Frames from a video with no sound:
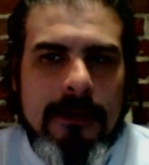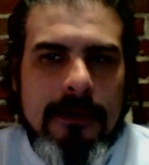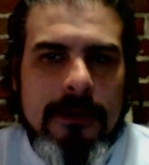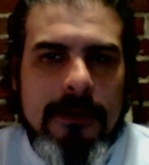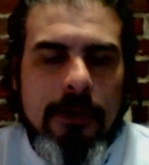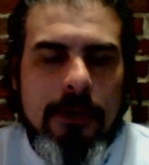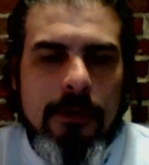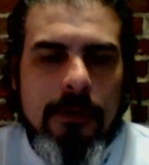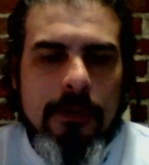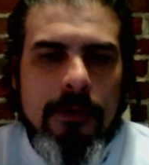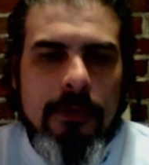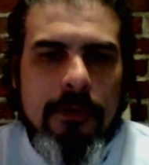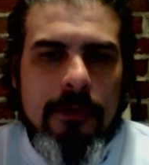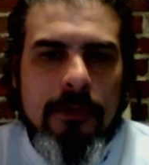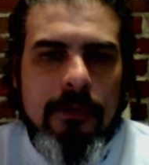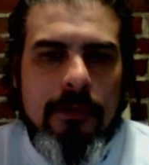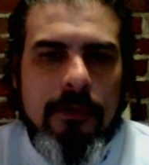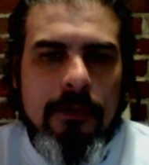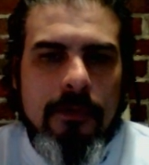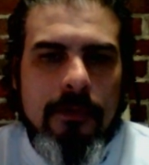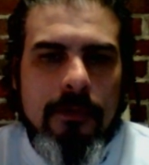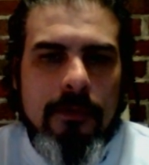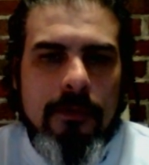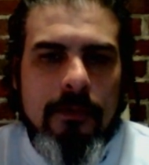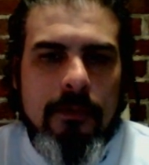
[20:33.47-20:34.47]
there,
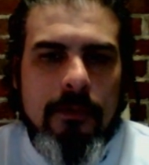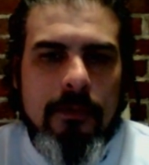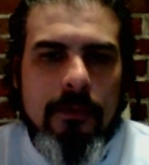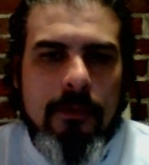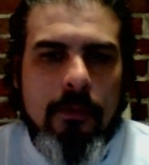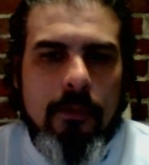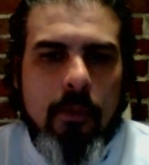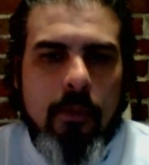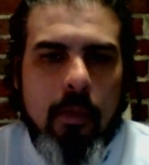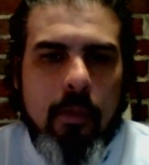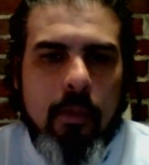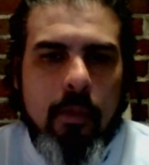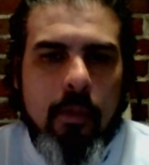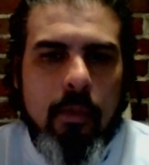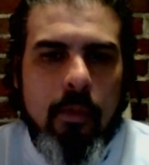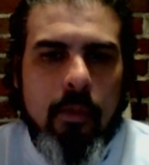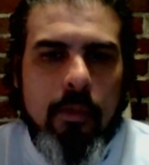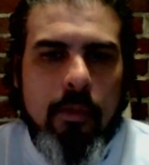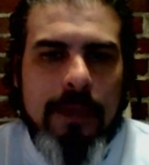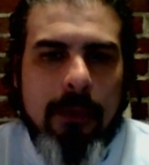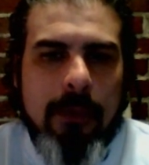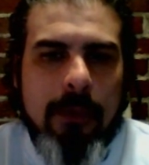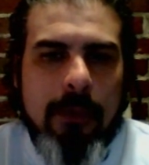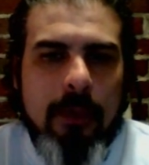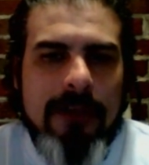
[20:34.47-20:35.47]

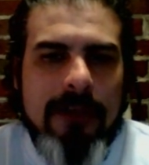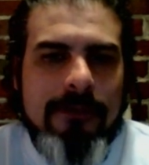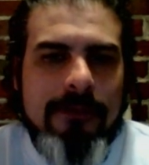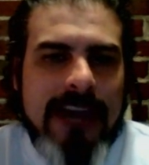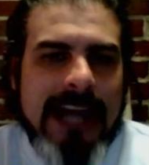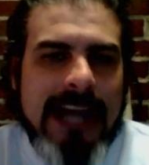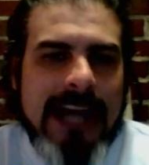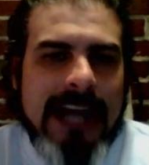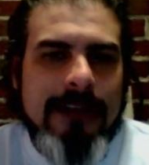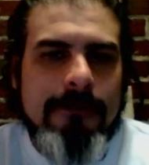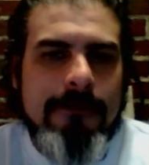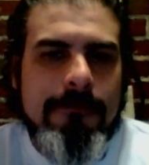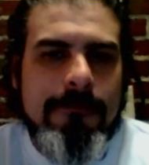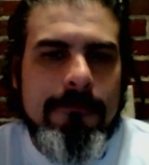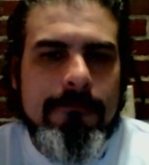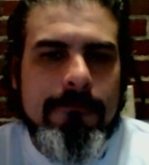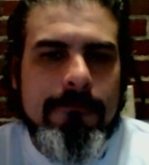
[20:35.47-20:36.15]
that we've kind of